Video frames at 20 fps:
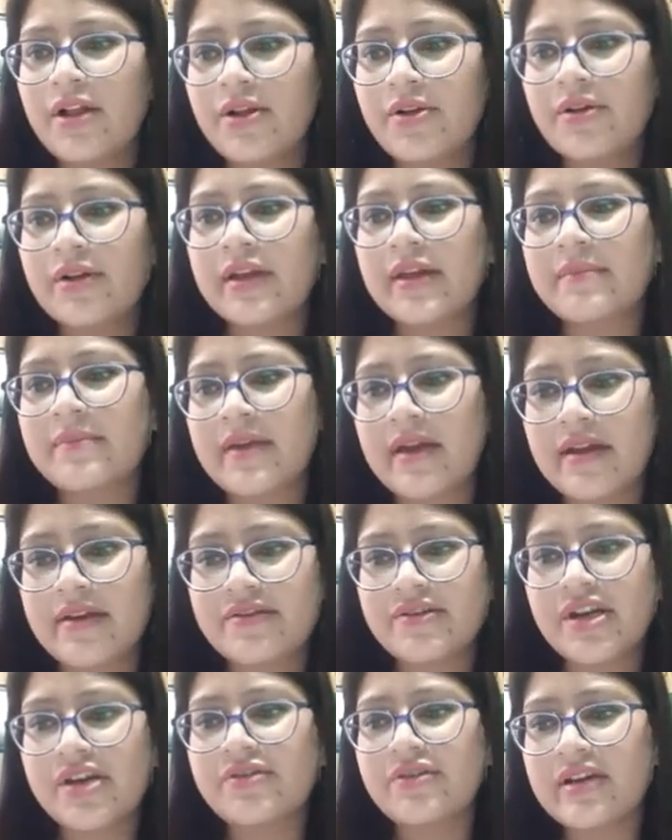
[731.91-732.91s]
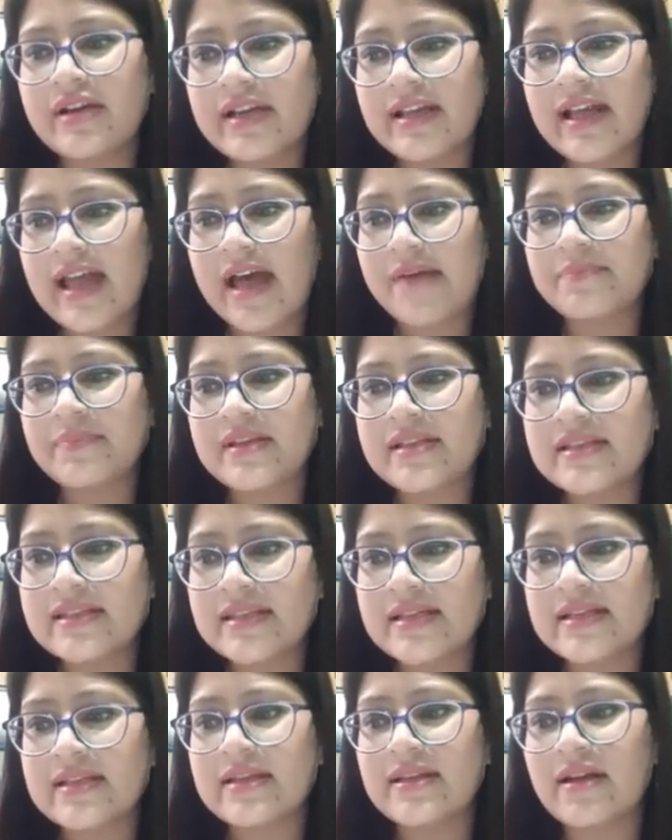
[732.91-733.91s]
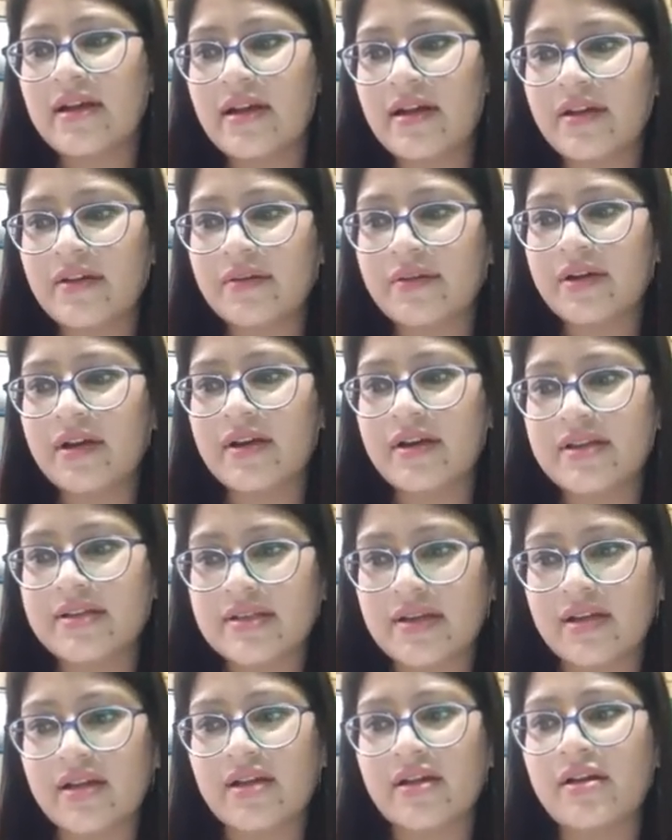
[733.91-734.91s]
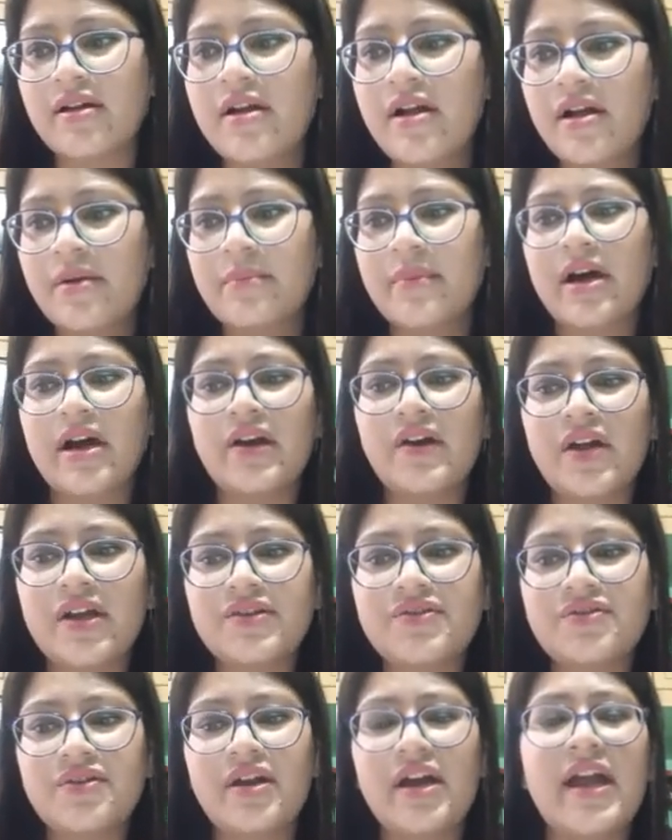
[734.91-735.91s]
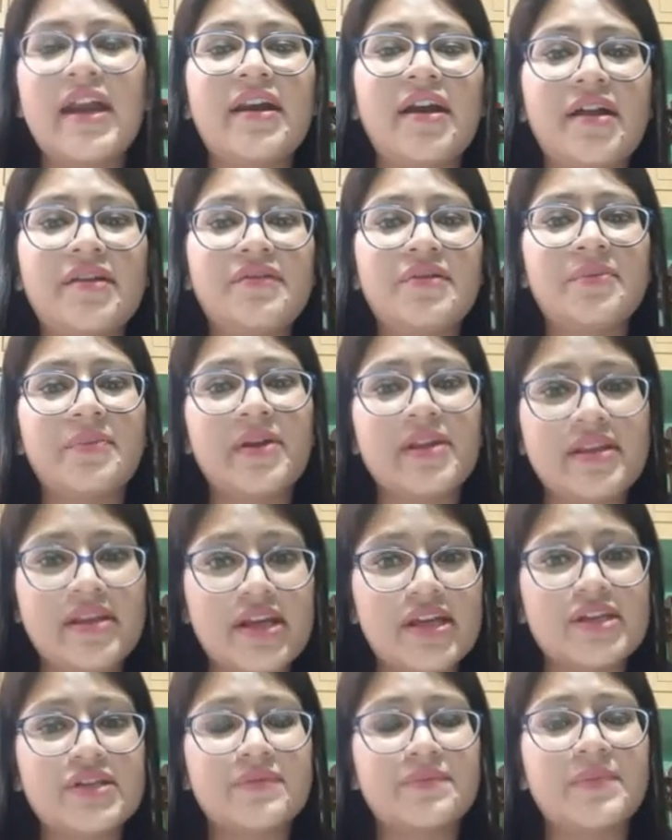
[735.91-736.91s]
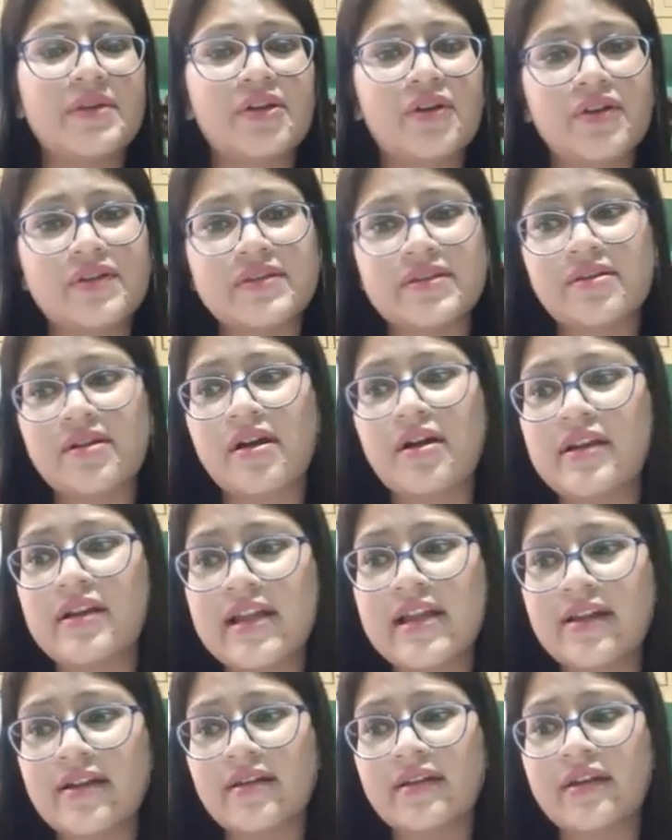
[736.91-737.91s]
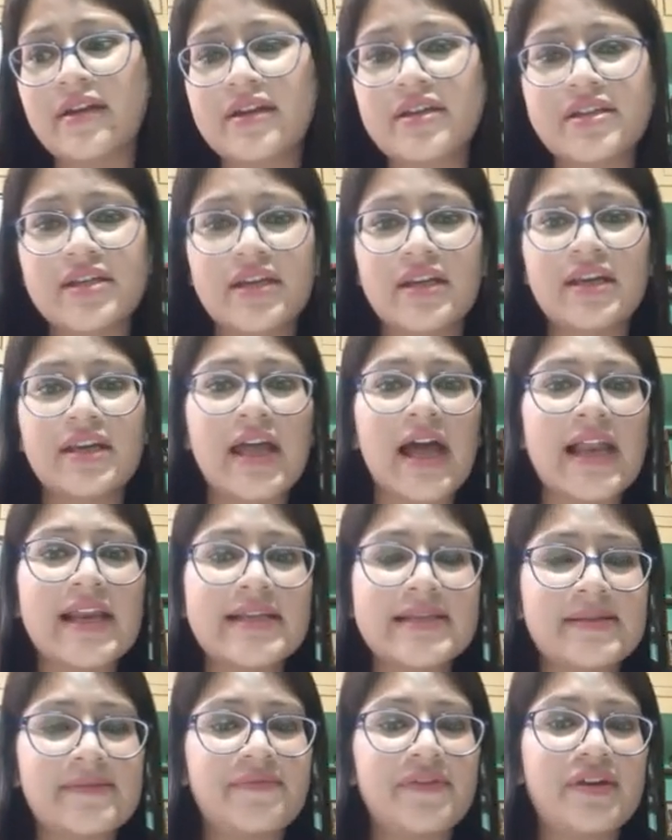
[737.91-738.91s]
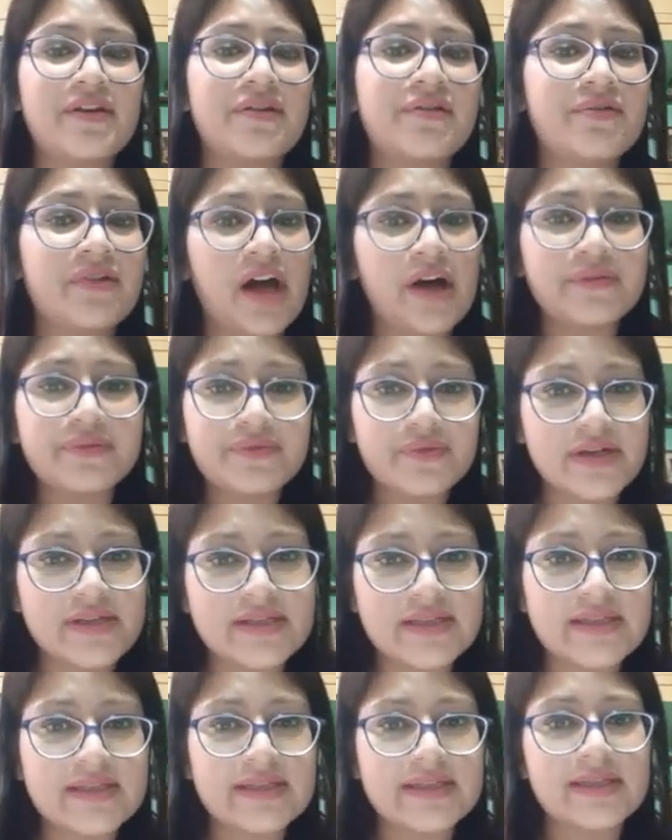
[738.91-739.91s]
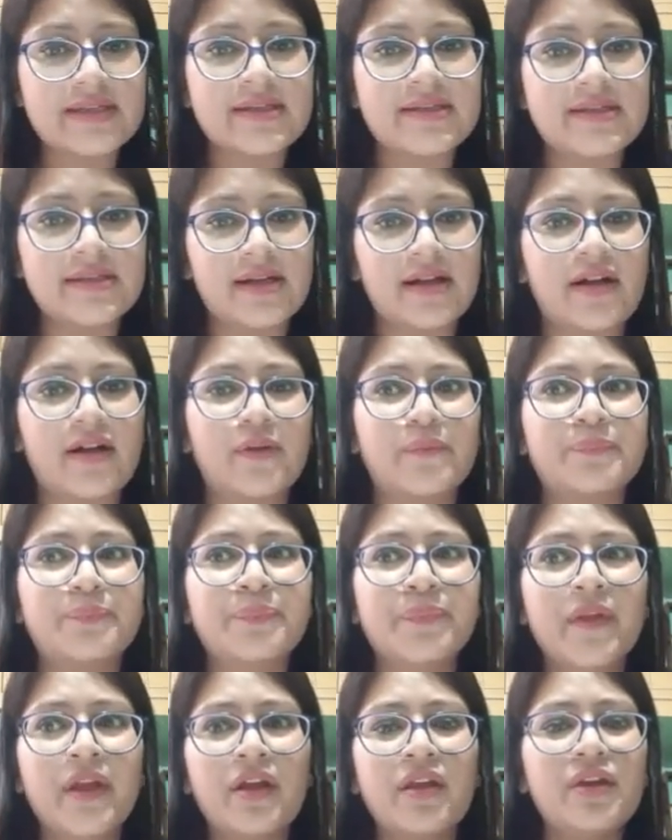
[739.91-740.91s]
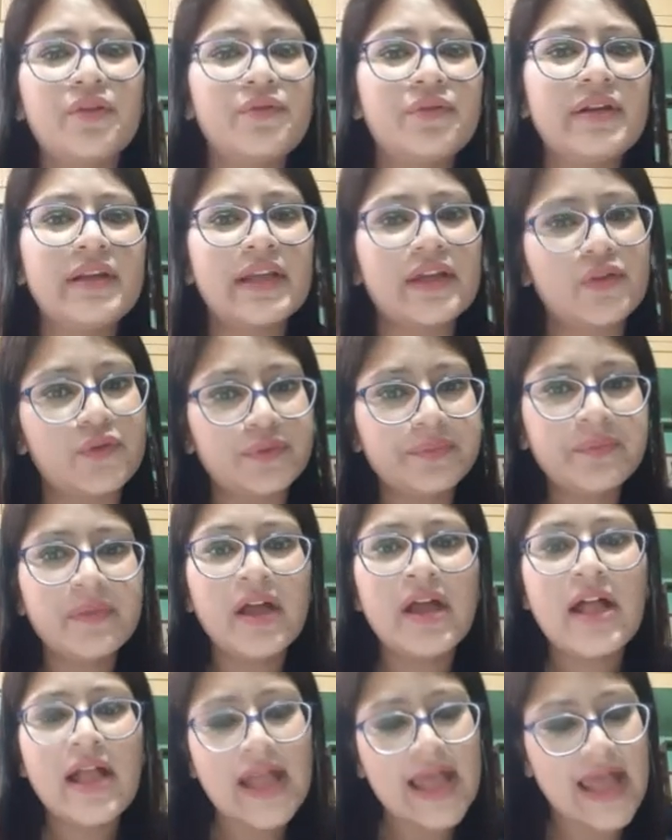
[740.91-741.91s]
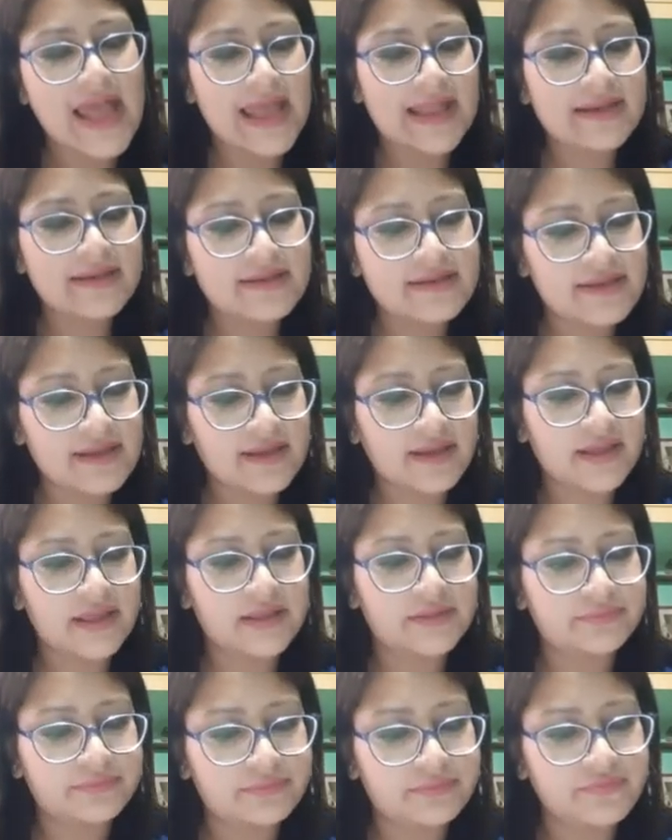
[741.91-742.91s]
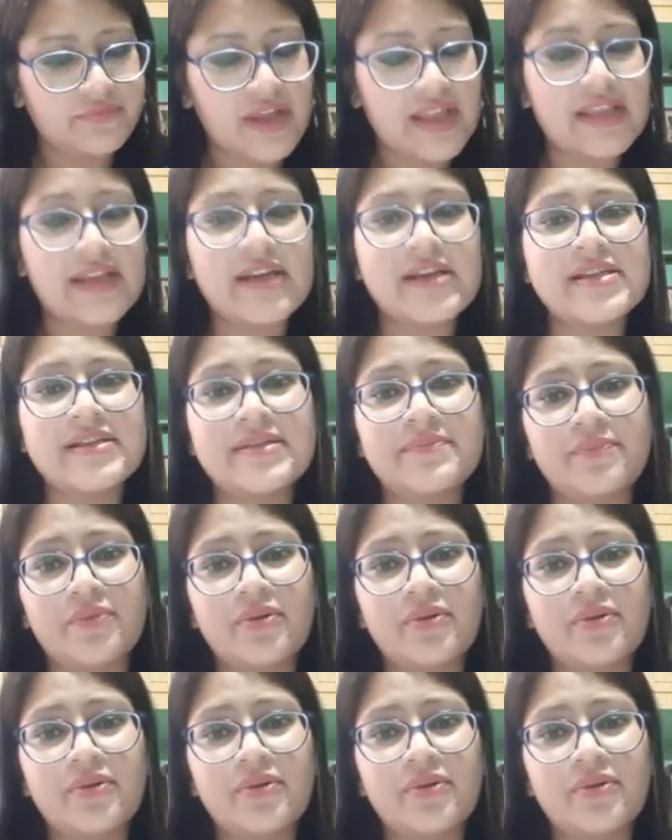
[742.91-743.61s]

Okay, generally happens in Karnataka, Maharashtra, and Andhra Pradesh, because keshari dal is a very drought resistant legume, and when there is